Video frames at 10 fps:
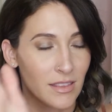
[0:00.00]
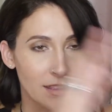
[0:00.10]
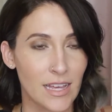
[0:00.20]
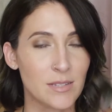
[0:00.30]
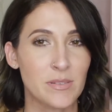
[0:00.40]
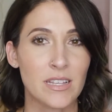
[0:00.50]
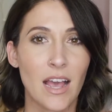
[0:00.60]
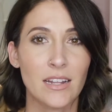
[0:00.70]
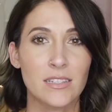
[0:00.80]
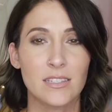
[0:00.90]
that's
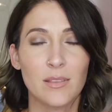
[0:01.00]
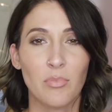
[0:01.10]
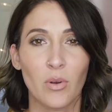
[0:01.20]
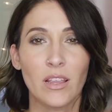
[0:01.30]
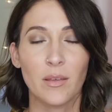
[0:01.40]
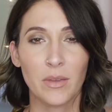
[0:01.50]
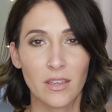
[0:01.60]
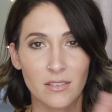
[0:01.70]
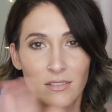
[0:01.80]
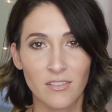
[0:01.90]
besides the point. Let
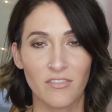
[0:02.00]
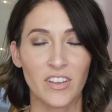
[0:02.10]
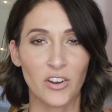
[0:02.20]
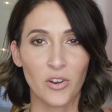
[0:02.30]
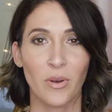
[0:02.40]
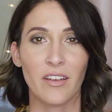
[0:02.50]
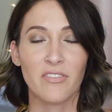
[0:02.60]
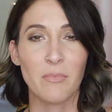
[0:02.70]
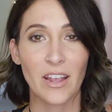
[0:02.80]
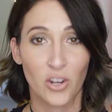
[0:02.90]
me veer away
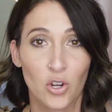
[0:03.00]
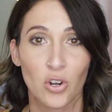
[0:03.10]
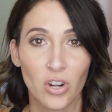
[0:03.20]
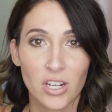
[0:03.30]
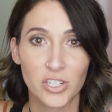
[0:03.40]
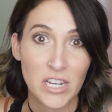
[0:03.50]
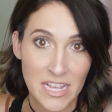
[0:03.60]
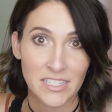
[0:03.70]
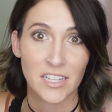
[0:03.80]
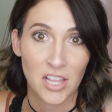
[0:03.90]
from my girl crush on
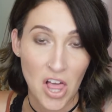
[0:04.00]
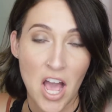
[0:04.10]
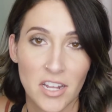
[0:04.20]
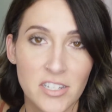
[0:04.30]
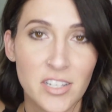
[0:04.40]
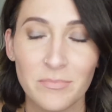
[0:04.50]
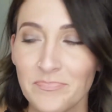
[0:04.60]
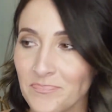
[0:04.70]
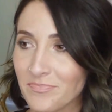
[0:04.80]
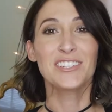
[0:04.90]
Estee Lalonde.
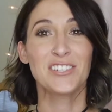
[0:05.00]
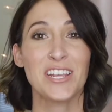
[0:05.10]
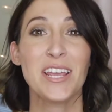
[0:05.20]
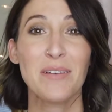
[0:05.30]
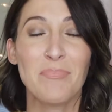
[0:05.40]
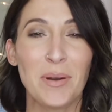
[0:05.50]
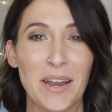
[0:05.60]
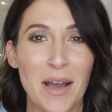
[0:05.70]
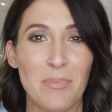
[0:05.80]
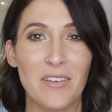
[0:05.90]
She put
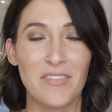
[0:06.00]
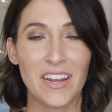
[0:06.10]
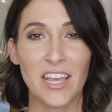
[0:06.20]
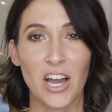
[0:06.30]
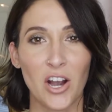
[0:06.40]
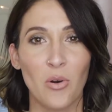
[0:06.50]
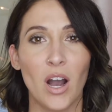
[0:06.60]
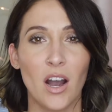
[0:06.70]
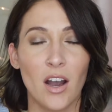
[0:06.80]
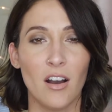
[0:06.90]
up a video
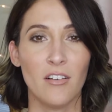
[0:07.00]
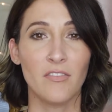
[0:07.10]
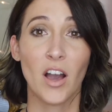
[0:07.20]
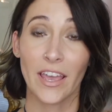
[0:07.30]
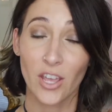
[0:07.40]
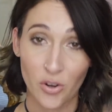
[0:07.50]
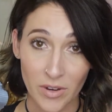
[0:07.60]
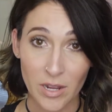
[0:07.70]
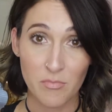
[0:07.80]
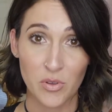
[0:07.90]
of a
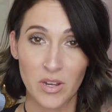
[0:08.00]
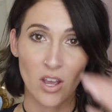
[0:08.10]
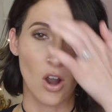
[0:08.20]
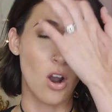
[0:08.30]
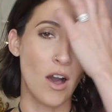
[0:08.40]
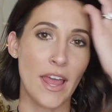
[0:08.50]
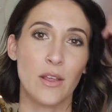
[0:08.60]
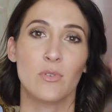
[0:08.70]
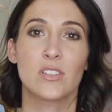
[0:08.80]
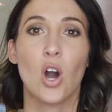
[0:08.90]
Korean beauty haul, and
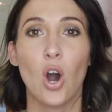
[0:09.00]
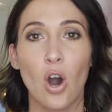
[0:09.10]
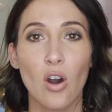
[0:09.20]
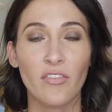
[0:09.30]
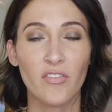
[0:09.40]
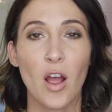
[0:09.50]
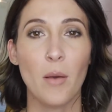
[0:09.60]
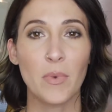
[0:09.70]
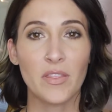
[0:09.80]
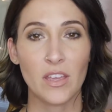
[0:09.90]
it was all
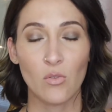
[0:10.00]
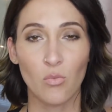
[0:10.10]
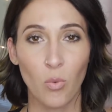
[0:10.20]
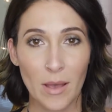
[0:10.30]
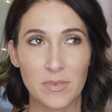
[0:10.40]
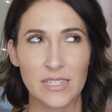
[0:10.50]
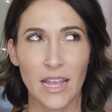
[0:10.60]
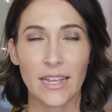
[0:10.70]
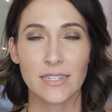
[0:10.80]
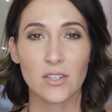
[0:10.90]
from the
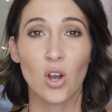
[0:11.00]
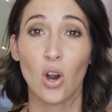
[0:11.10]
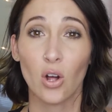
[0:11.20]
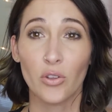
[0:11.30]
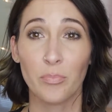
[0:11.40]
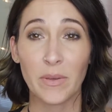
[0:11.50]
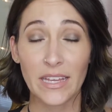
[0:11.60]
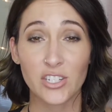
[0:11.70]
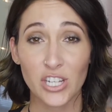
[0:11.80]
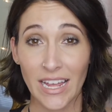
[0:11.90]
website called
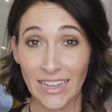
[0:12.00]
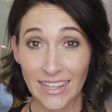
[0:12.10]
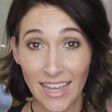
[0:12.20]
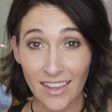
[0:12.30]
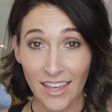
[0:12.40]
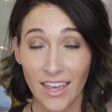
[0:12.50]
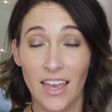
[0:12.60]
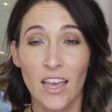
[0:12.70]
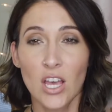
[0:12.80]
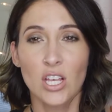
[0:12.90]
Peach and Lily.
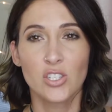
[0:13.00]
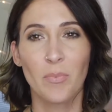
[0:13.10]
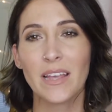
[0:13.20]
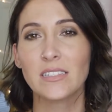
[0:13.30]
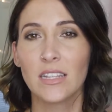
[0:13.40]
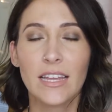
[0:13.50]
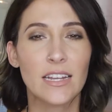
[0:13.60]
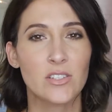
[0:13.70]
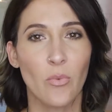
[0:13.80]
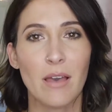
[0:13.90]
So basically
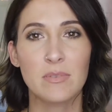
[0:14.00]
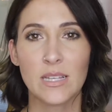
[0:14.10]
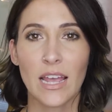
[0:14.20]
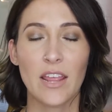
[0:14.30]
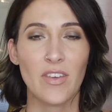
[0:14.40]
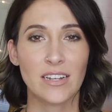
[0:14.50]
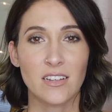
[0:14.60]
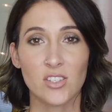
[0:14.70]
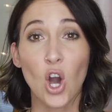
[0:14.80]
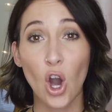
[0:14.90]
it is a website that
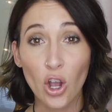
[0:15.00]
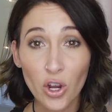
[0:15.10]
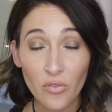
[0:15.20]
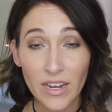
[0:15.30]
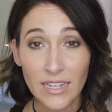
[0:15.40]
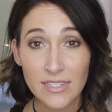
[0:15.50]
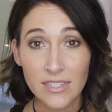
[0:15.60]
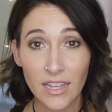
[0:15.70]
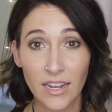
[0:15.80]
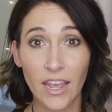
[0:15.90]
does all Korean
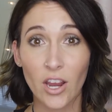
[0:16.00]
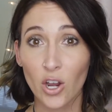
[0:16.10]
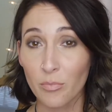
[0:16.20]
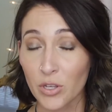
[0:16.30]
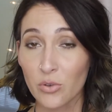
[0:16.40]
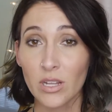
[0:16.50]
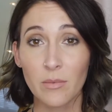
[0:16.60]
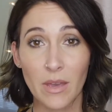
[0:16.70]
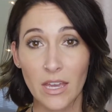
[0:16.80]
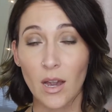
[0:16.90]
skincare,
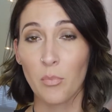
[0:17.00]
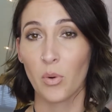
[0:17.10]
beauty, makeup,